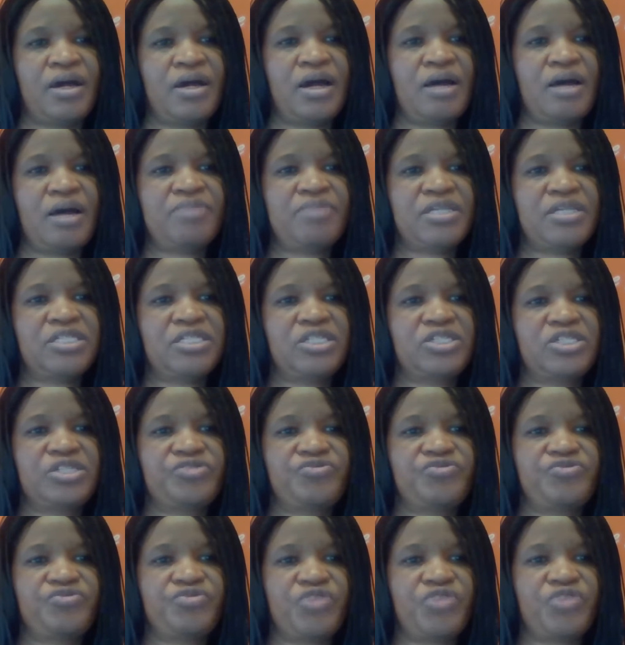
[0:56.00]
I'm just
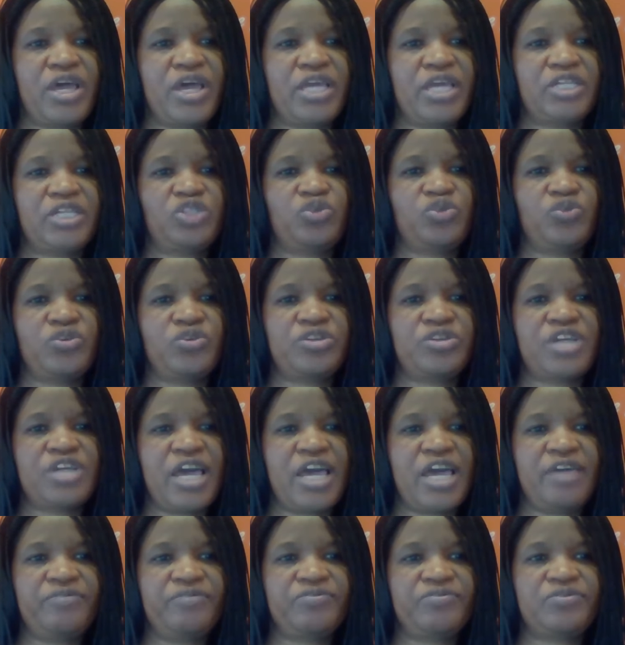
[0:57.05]
try to
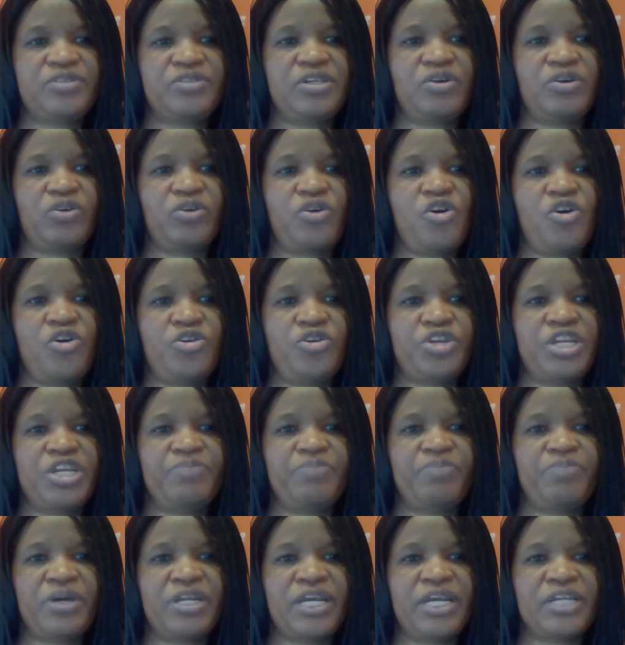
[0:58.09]
dive go
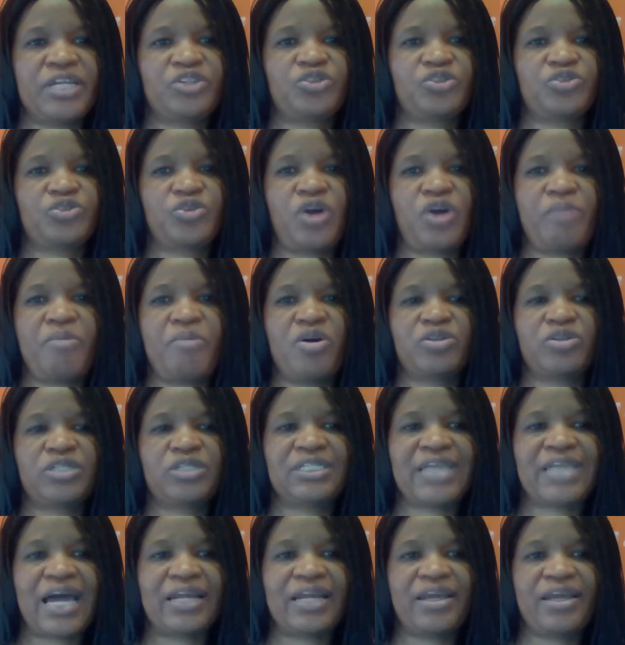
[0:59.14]
deeper and I talk about
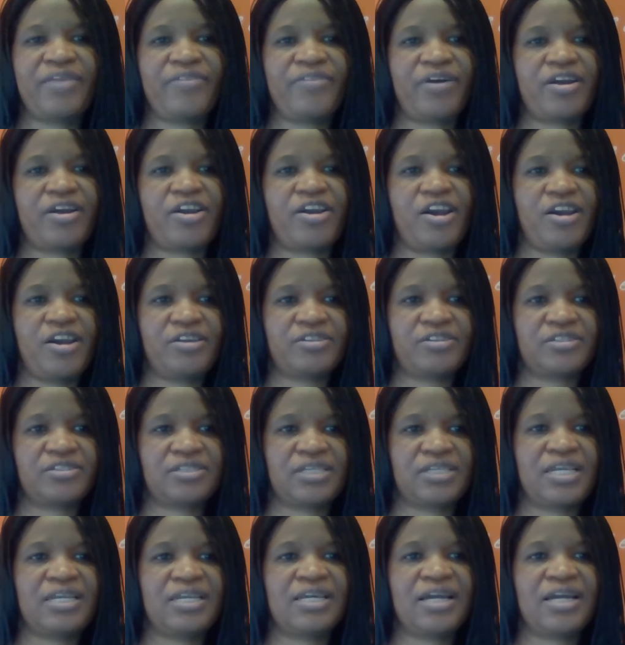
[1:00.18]
another cause
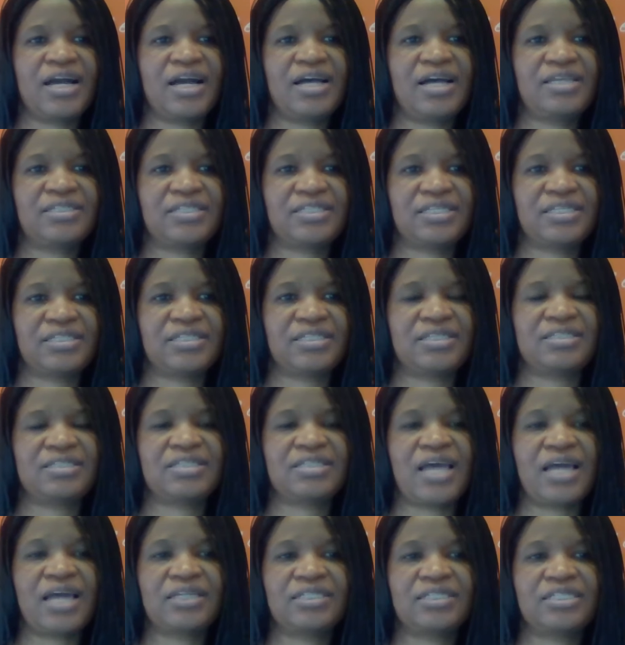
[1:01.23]
and causes is
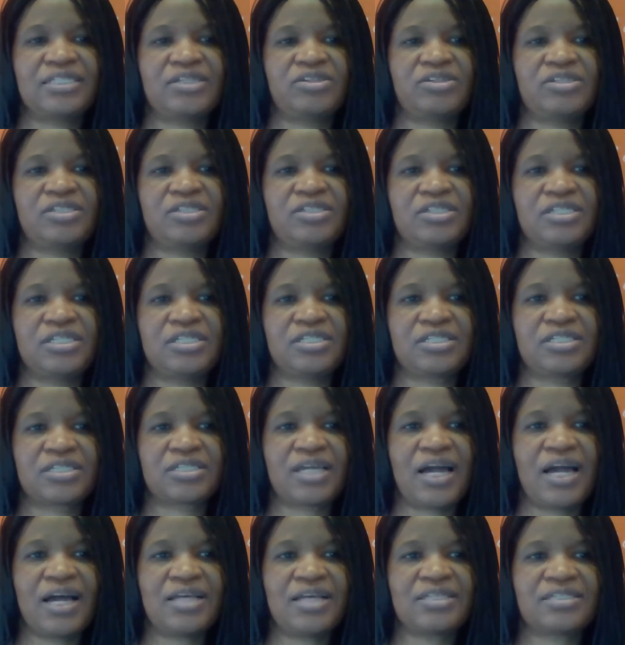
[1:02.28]
that is
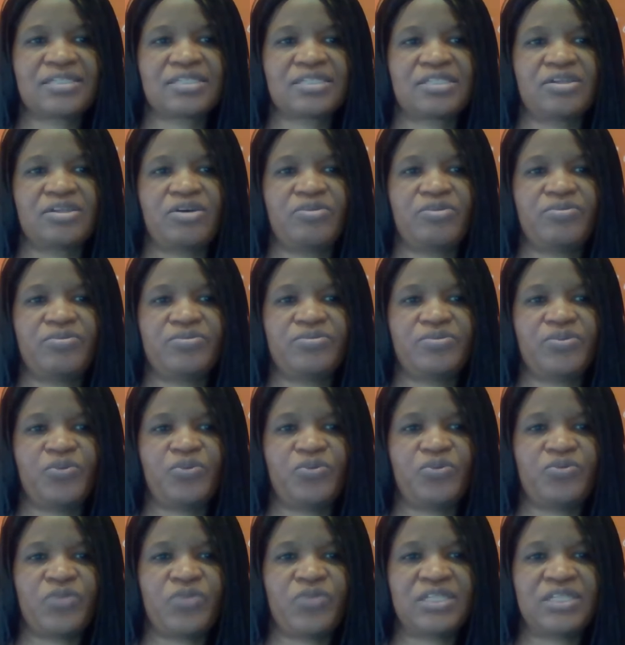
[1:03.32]
cause
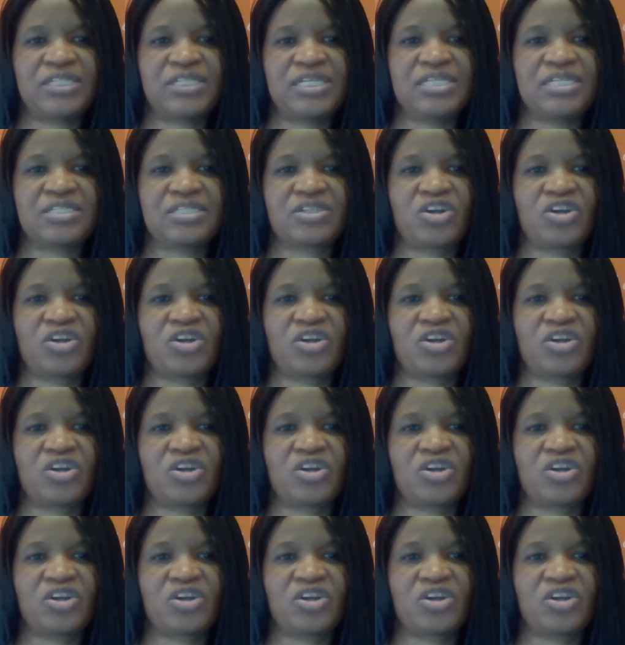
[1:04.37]
that is